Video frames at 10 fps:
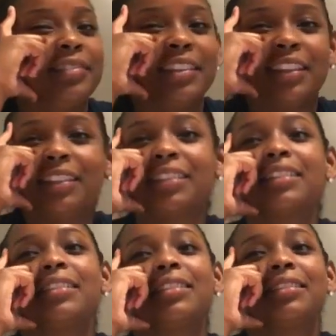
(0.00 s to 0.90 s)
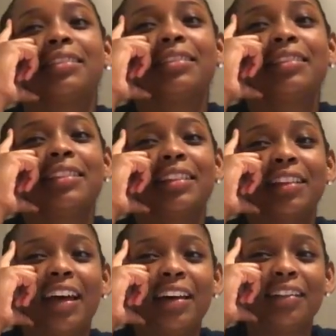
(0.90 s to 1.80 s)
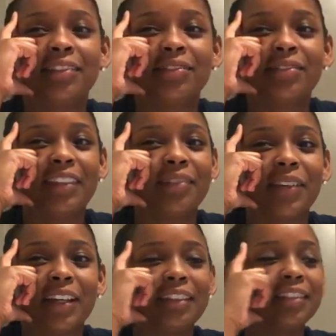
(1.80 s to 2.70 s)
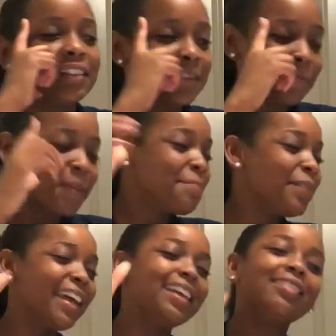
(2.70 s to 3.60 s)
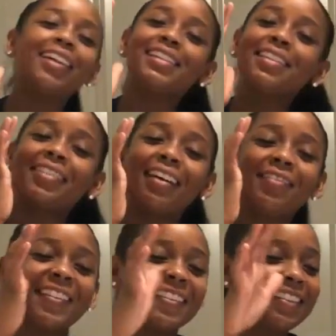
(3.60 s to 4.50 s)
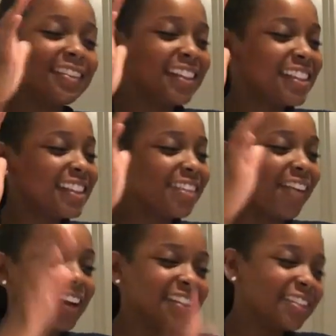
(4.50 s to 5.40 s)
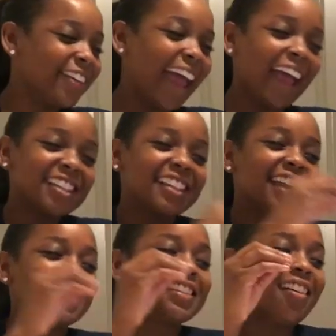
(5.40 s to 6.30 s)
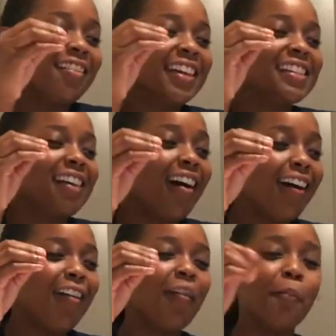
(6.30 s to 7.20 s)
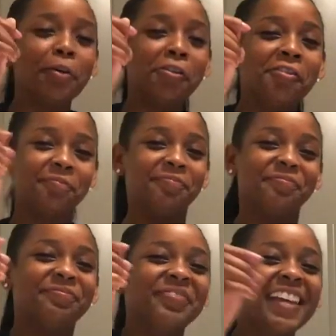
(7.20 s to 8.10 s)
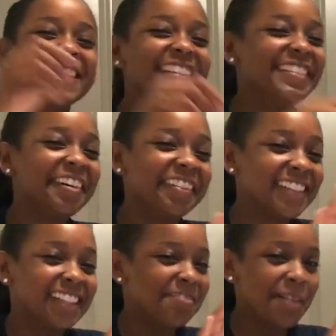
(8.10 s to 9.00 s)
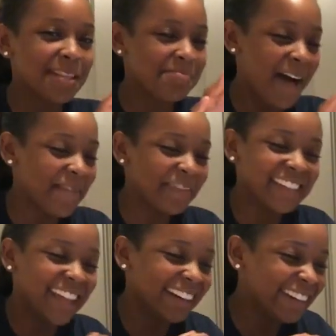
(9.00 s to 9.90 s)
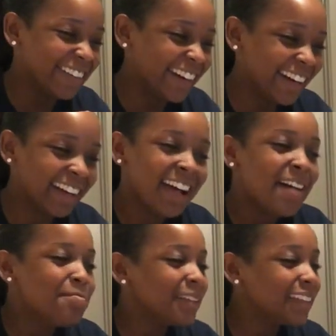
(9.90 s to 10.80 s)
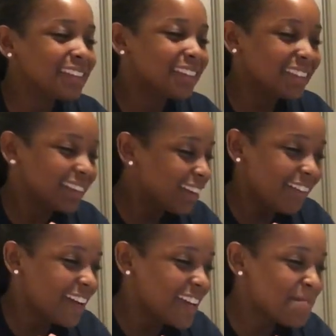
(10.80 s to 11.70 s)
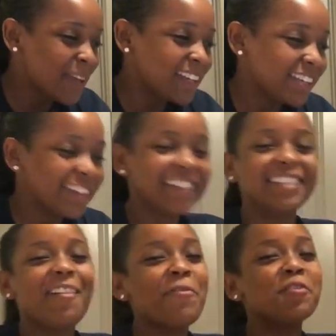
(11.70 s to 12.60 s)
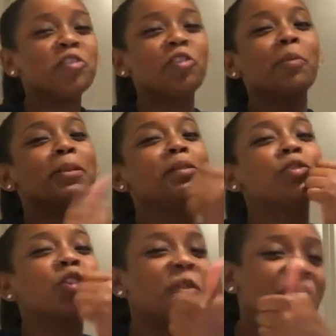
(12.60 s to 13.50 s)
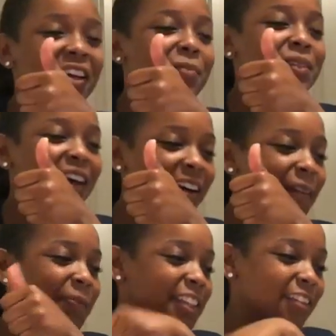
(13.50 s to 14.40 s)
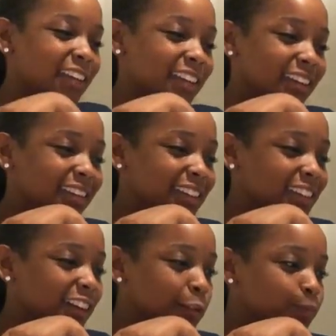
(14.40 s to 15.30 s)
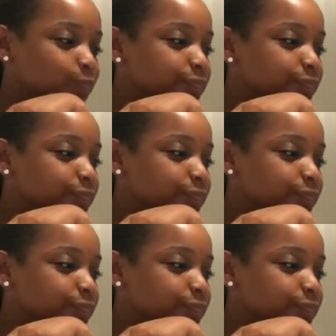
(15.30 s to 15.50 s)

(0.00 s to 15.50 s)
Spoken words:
Jesus. It's a lot of them. Oh my goodness. But anyway, so without further ado, let's just get right into the reaction. Now the song is called Boom. So you know this stuff about the pop. I'm excited already. But let's go ahead and make it do what it do. If you enjoy it, please be sure to thumbs up this video. Let's go.